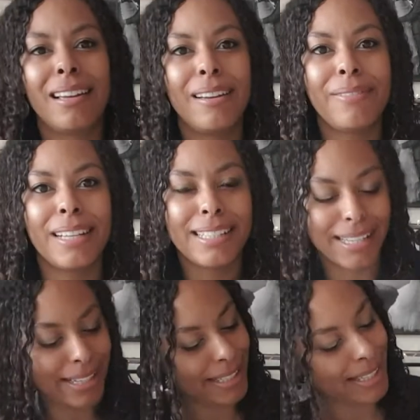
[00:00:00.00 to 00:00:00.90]
life
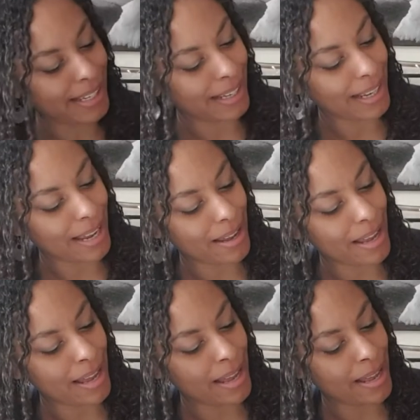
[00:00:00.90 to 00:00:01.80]
lessons
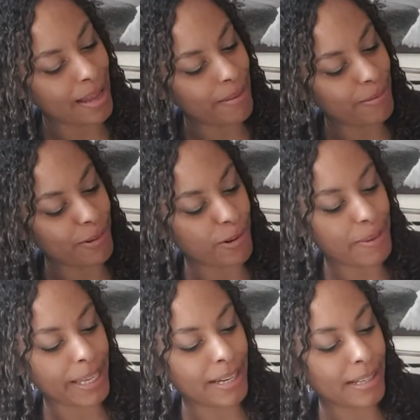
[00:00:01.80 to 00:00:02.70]
for
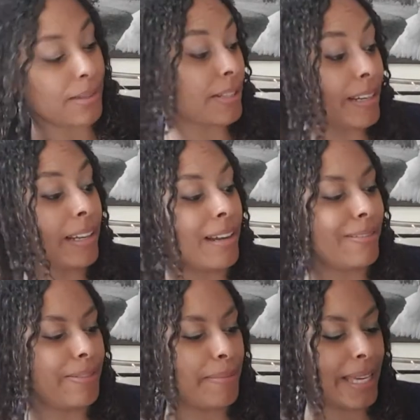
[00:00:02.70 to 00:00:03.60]
beginners, or sorry,
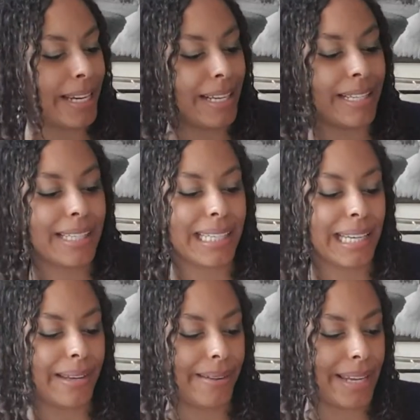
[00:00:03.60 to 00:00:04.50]
life for beginners. So
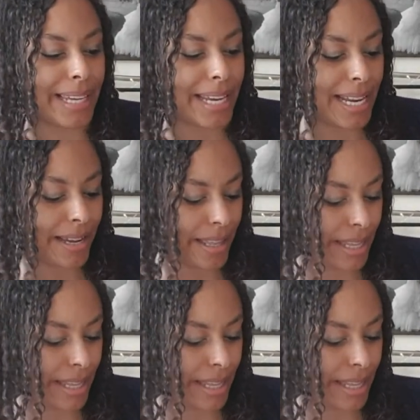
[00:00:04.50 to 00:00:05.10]
again, I